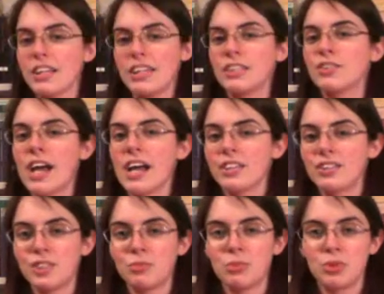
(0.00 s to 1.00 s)
The
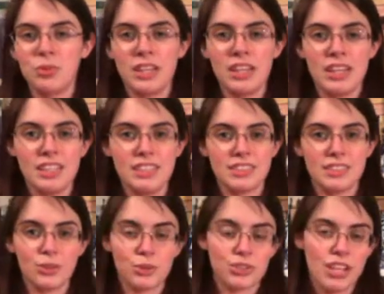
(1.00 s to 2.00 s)
interactions between these
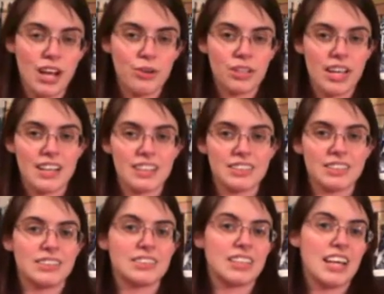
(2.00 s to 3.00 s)
social
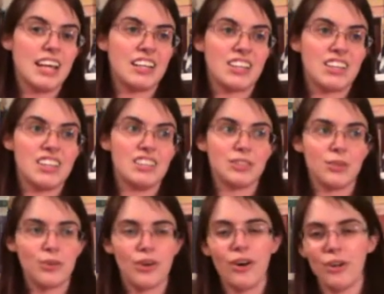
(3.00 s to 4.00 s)
outcasts and the
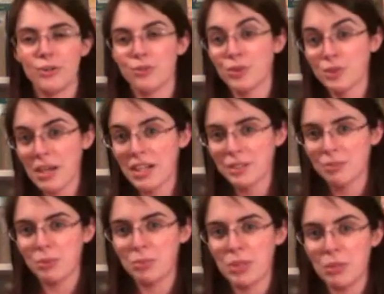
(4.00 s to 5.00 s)
so-called
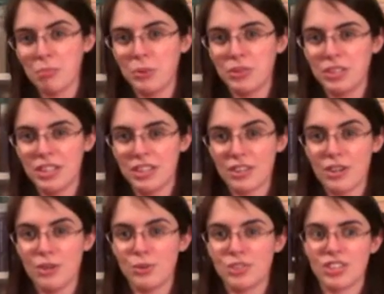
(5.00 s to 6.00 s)
respectable people in the
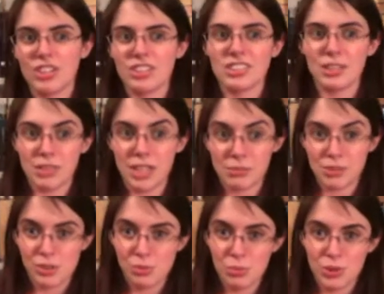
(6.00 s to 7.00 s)
coach are sometimes
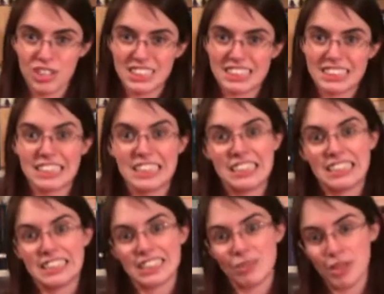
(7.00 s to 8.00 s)
humorous,
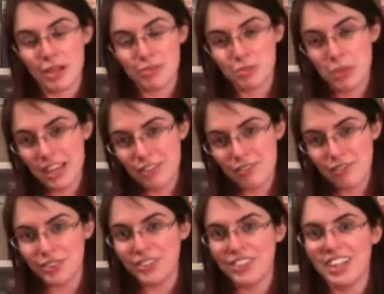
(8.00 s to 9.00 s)
sometimes
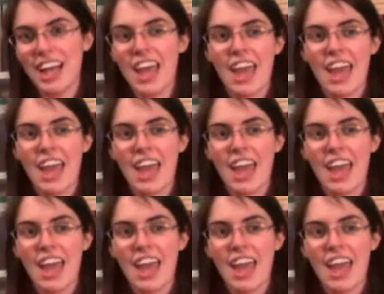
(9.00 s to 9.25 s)
painful,